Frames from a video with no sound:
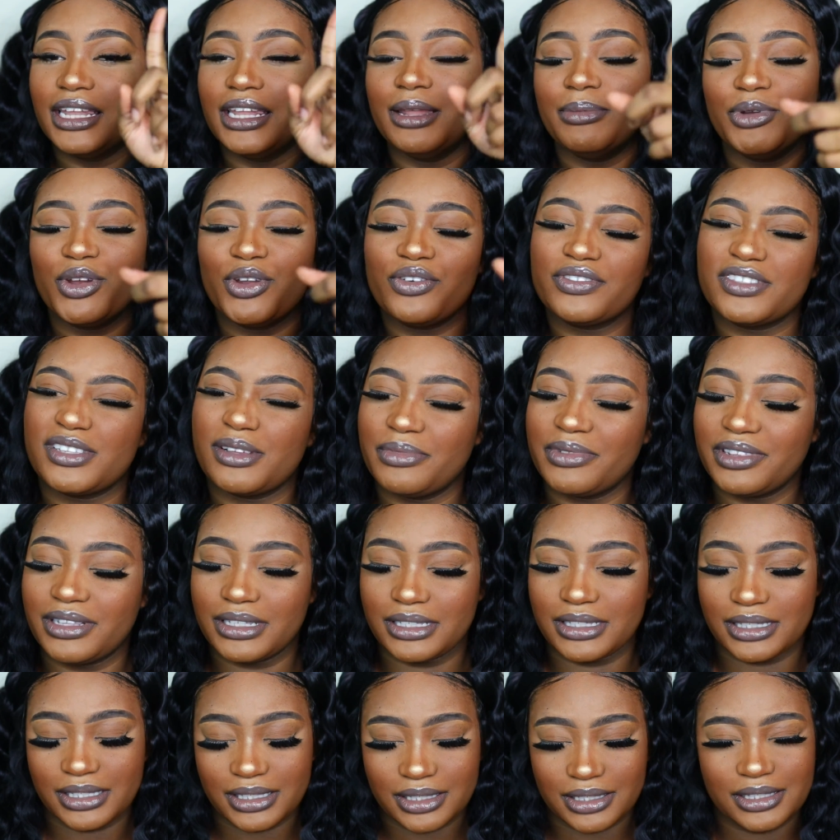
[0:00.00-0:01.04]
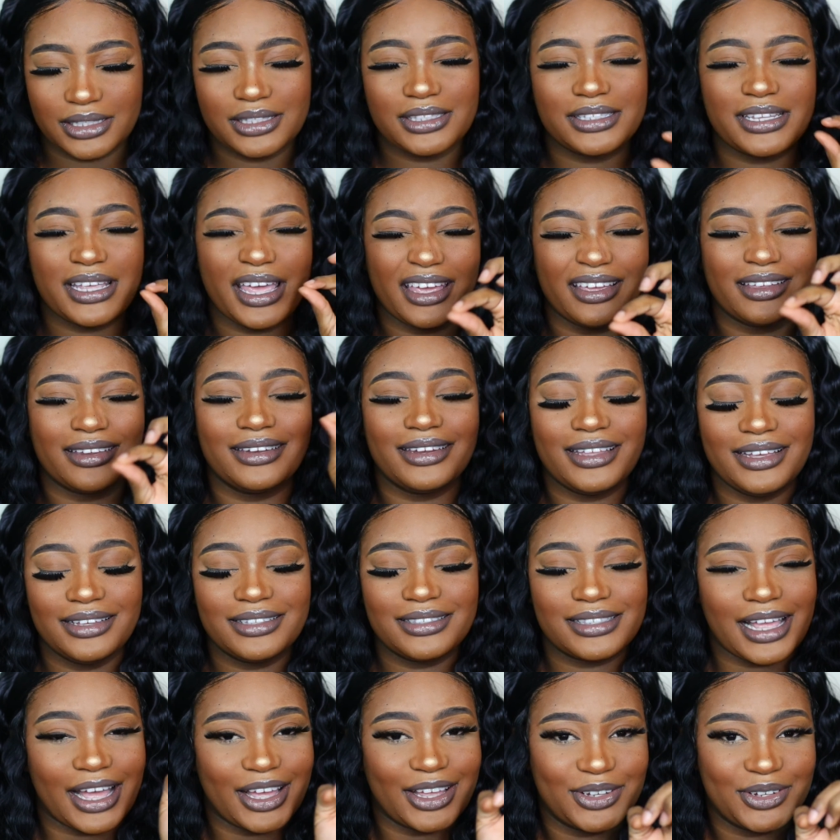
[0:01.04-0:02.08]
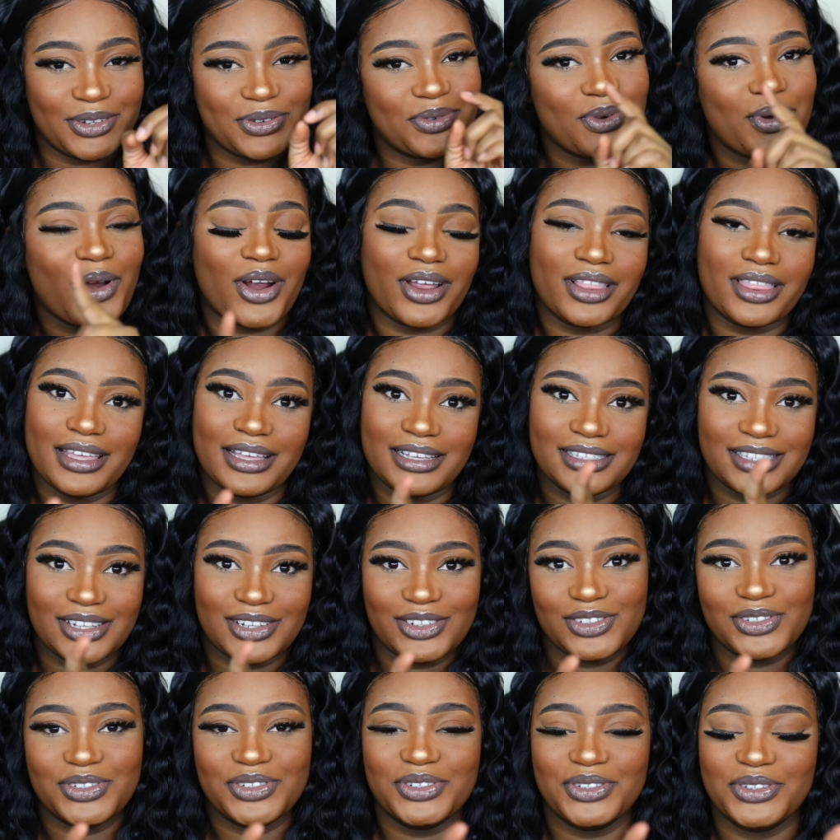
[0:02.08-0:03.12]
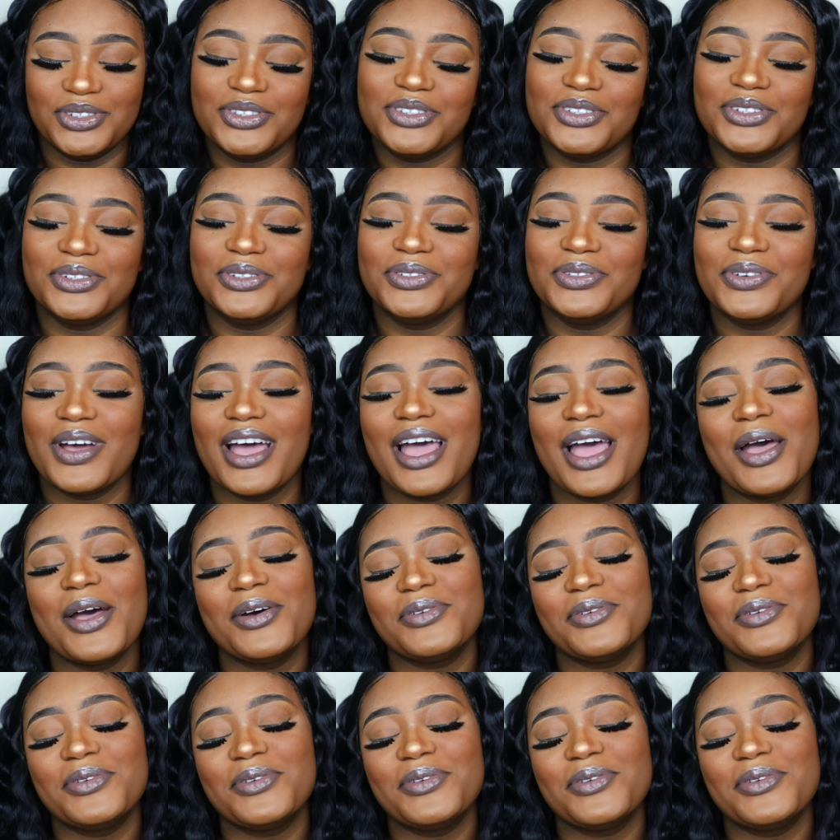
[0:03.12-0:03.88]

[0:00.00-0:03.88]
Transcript: Let me know if some of the techniques I do are things that you do too.